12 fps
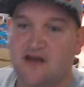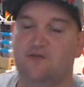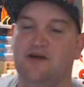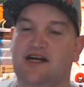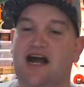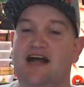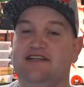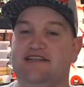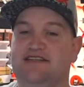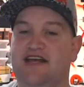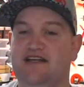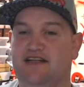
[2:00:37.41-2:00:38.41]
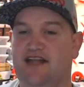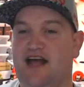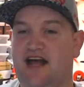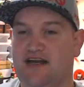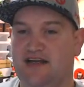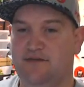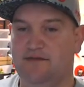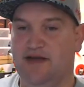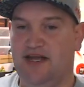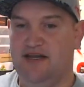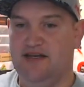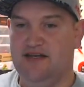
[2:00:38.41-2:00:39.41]
Well, guys, it's 8 o'clock, and I'm gonna
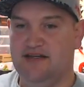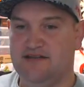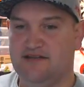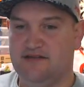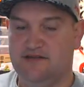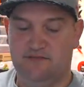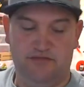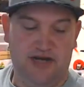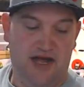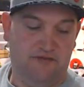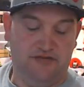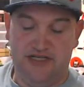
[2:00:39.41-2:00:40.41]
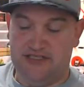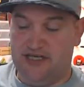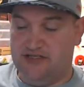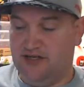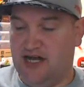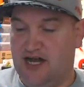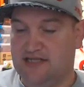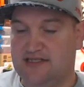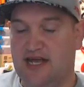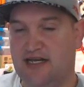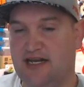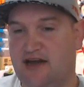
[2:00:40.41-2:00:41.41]
end this. But I appreciate you guys
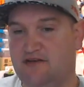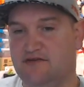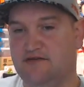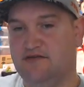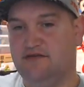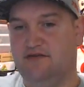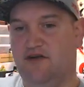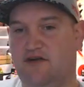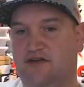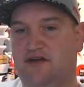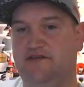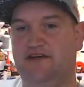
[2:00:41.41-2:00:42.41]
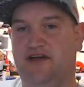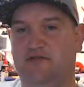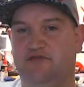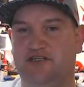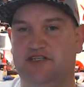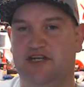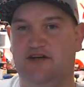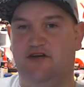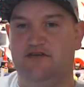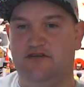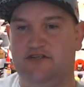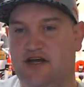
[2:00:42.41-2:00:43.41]
hanging out, all of you. I appreciate
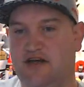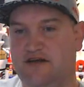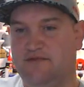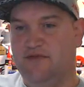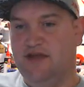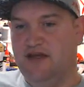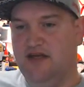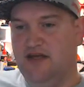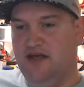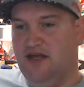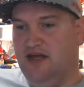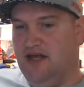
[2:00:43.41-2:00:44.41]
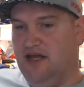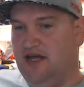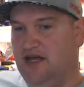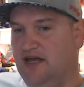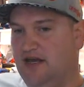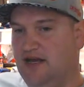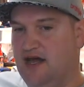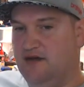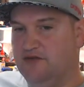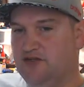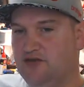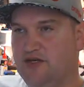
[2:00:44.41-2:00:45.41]
all your time, and I'm
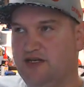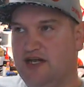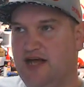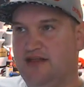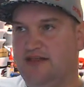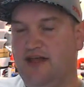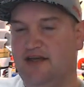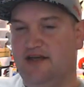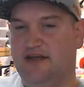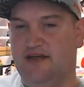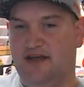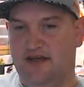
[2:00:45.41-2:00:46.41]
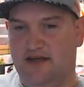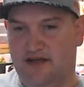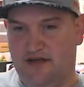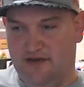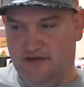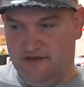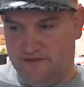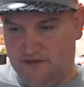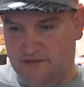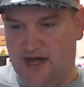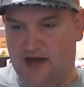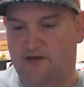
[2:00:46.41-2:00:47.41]
gonna do it. I think
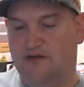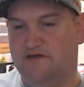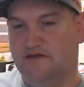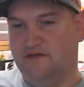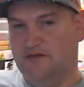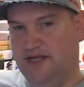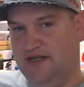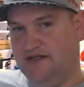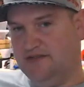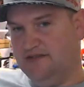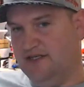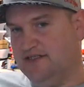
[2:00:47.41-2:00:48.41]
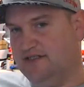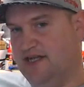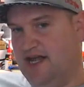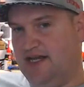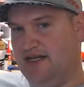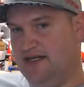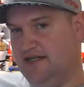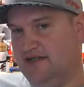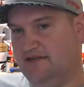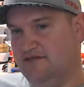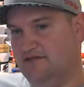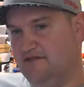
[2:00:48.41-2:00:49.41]
from now on, from like 6 to 8.
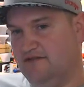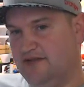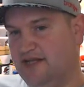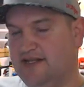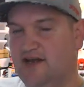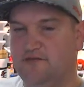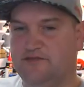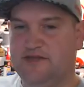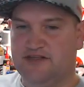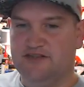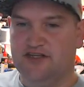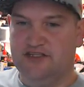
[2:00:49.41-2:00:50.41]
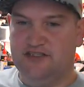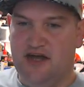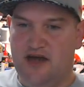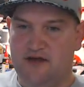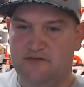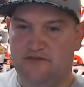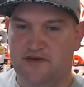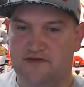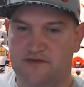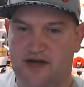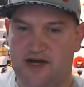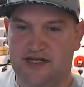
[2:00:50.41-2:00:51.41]
I think that's a good time for
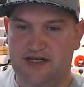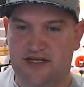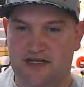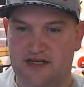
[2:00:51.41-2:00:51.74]
everybody.